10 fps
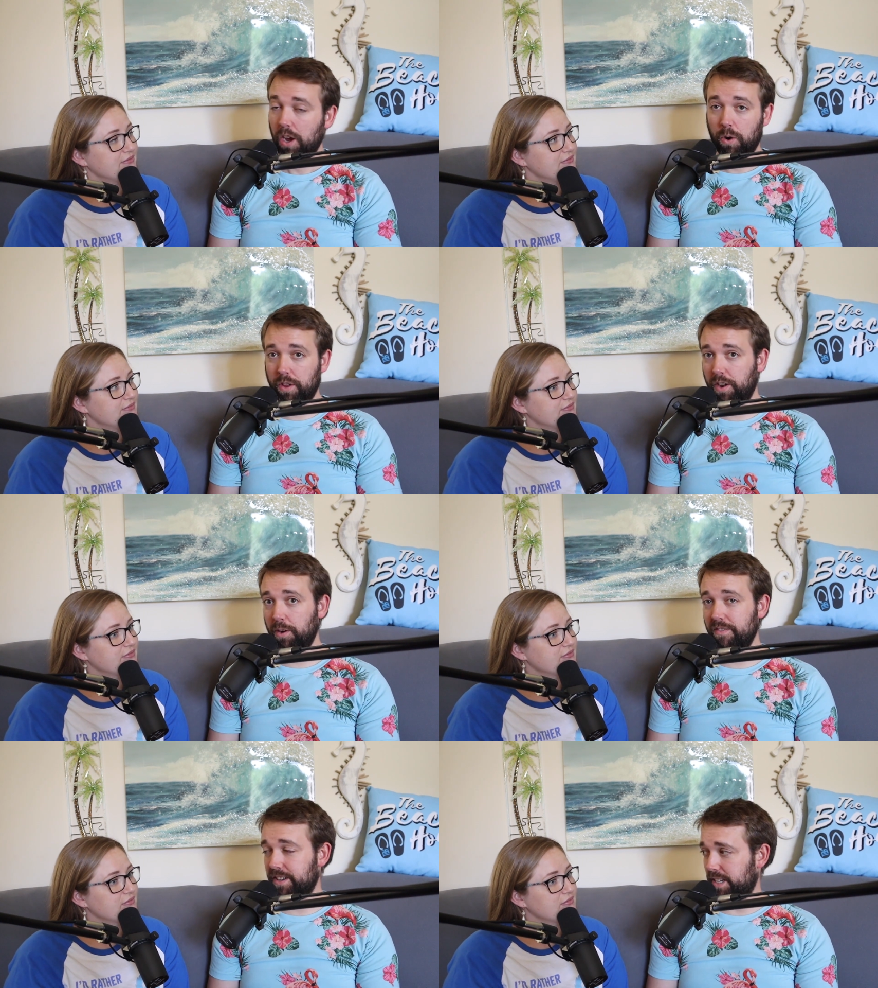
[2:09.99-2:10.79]
Speaker 1: Or there were
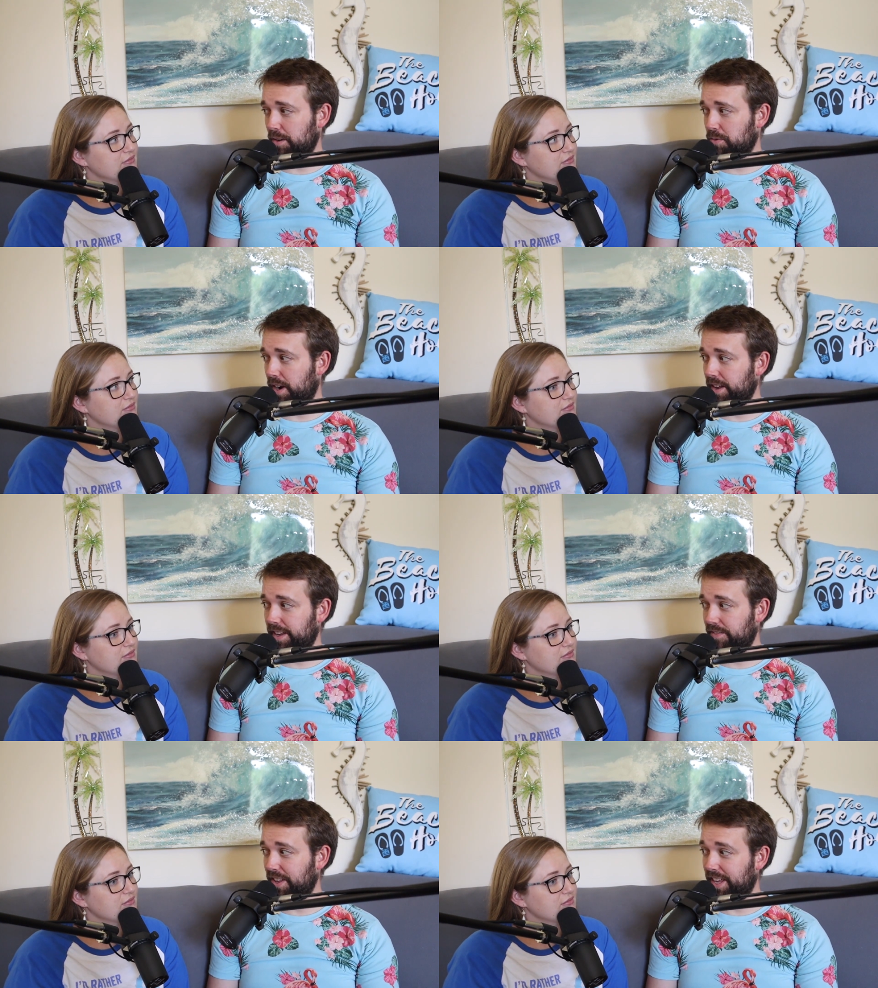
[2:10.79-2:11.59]
even times where I'd
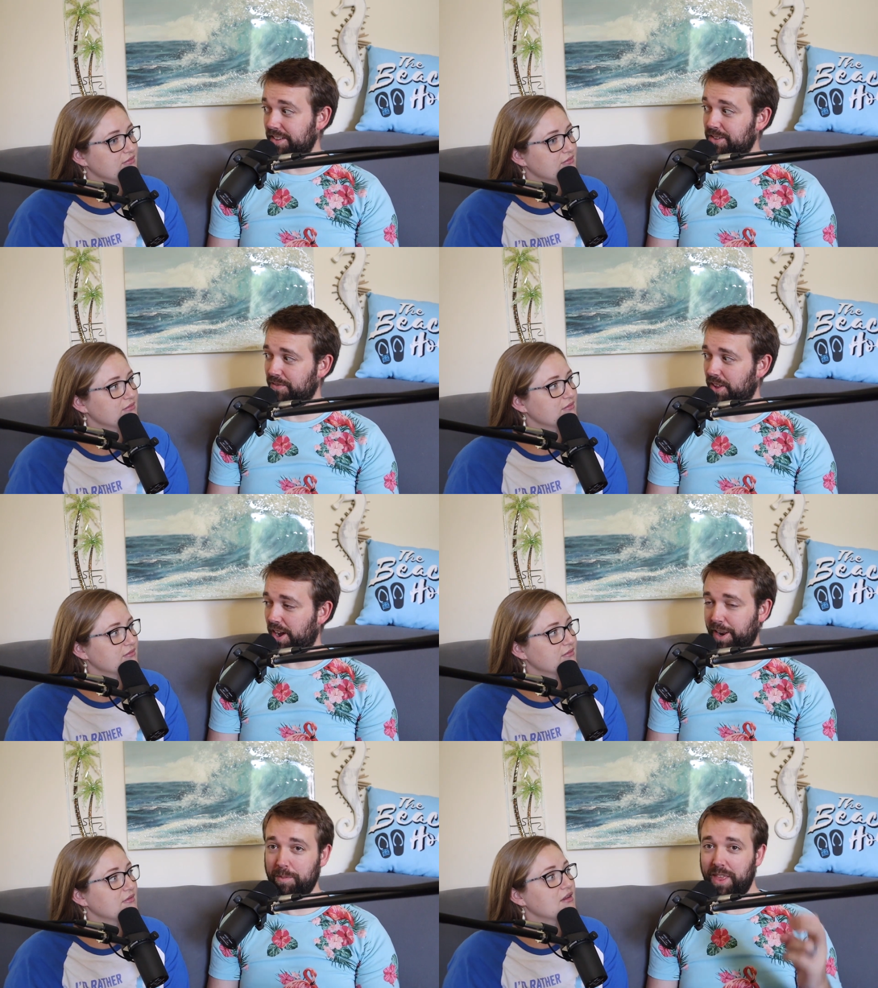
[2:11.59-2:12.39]
give the kids the vlog,
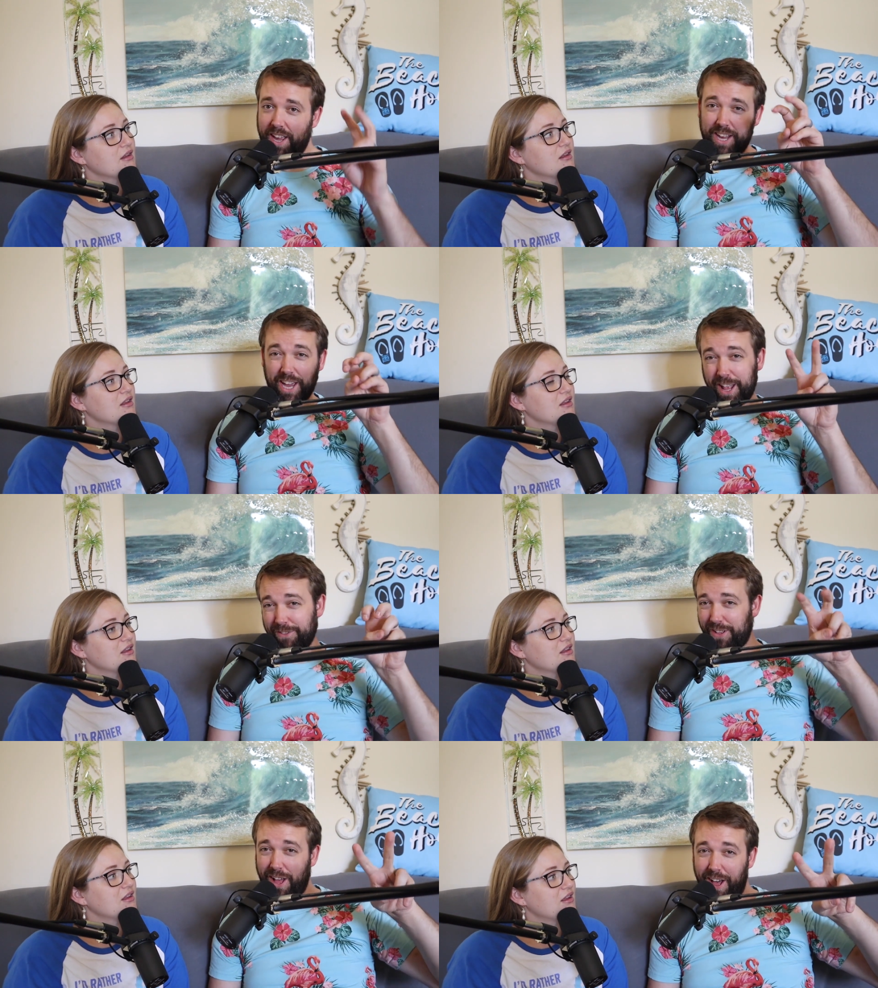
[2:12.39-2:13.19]
and it'd be like a kids
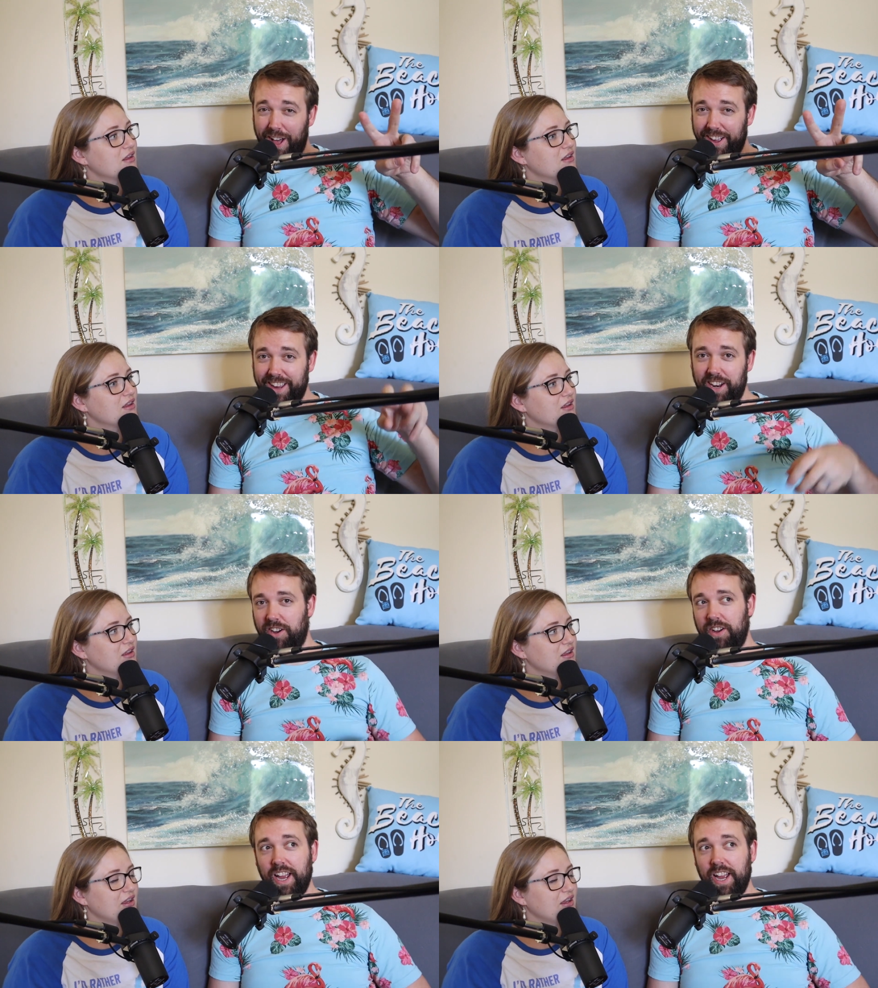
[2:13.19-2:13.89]
vlog, you know?